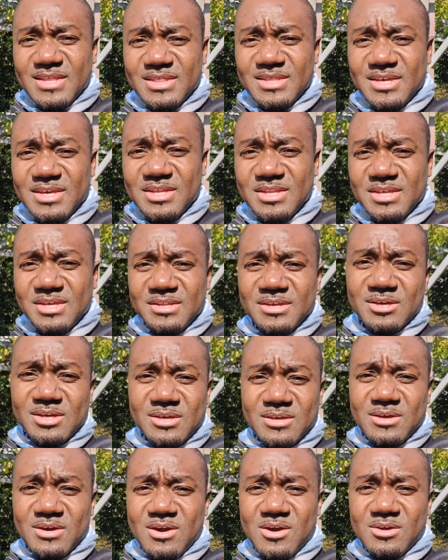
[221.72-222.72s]
they need a
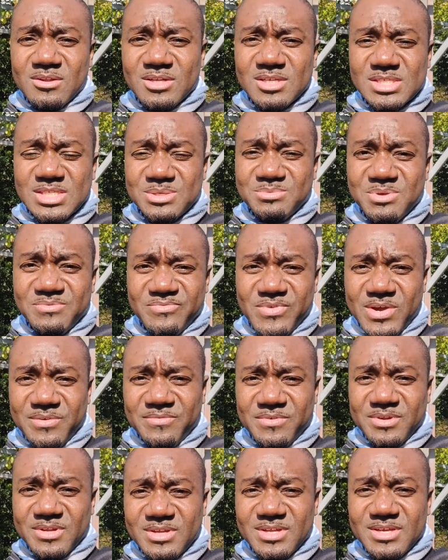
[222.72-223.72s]
Honda
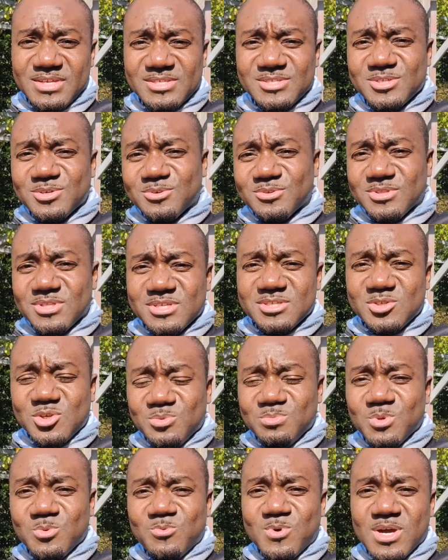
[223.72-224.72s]
CB500X. So this
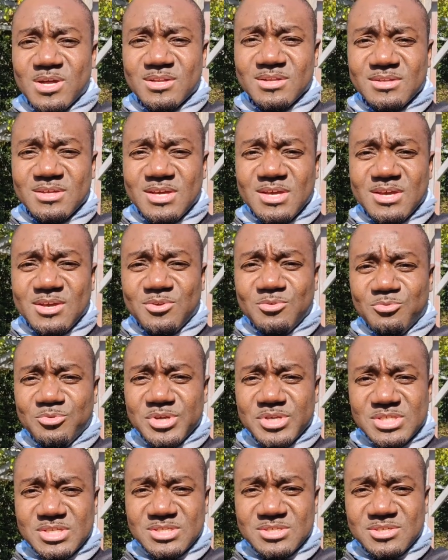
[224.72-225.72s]
could be one
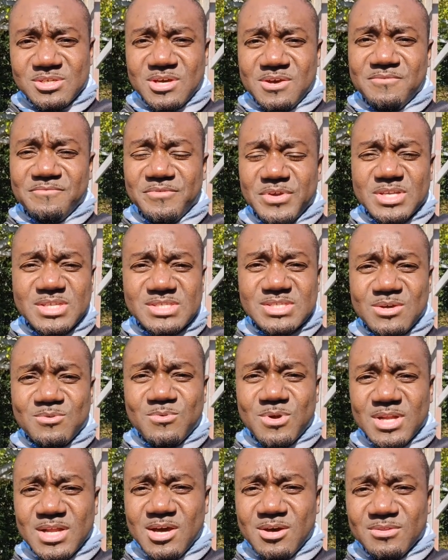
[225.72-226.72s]
reason to convince
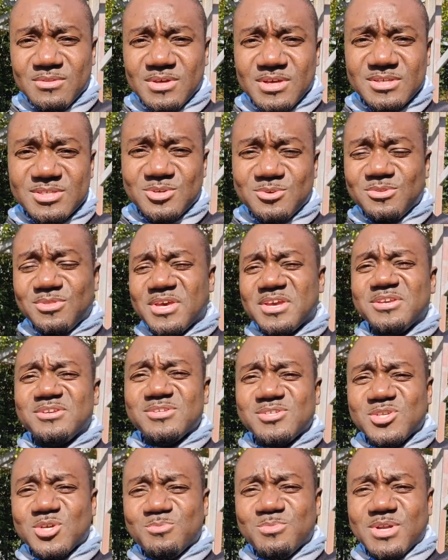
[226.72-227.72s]
someone out there. So thank
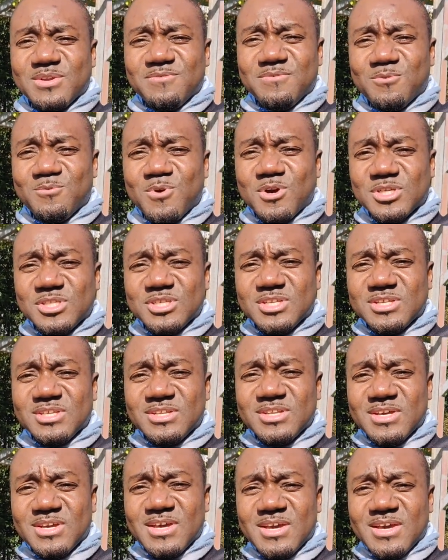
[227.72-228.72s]
you so much for
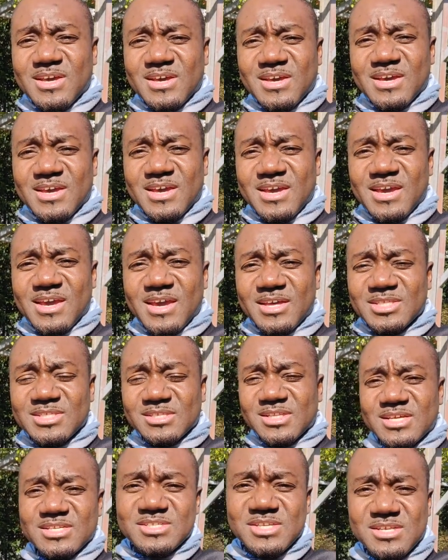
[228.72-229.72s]
watching. And
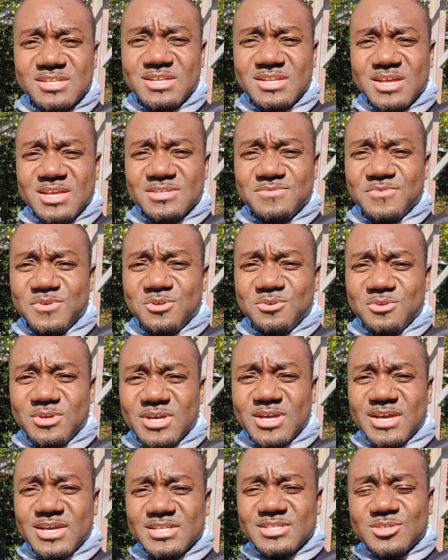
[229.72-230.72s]
till I see you in the next video,
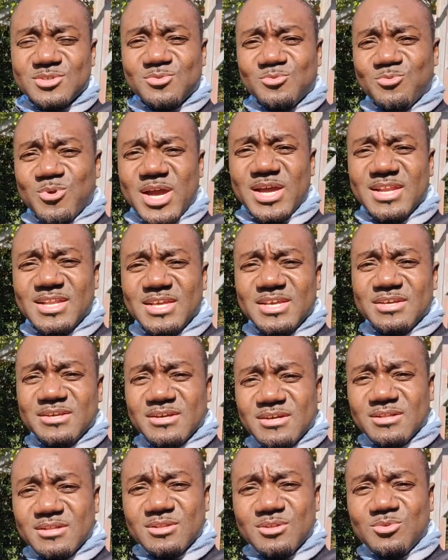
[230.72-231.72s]
guys, ride
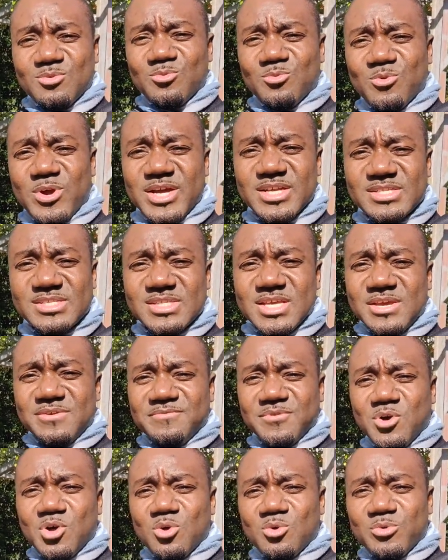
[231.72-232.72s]
legal, ride
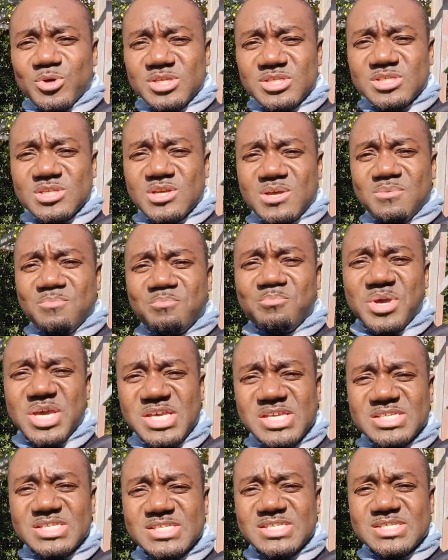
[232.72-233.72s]
safe always.
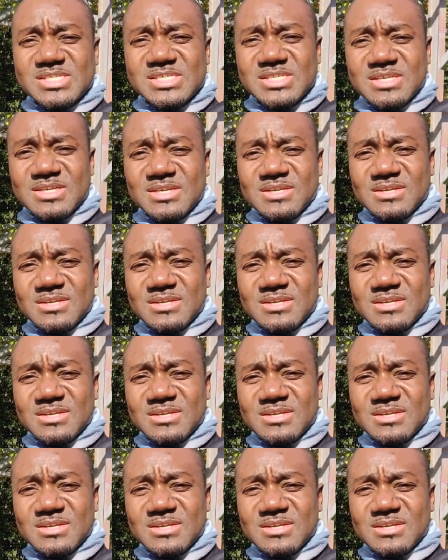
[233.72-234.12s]
Peace.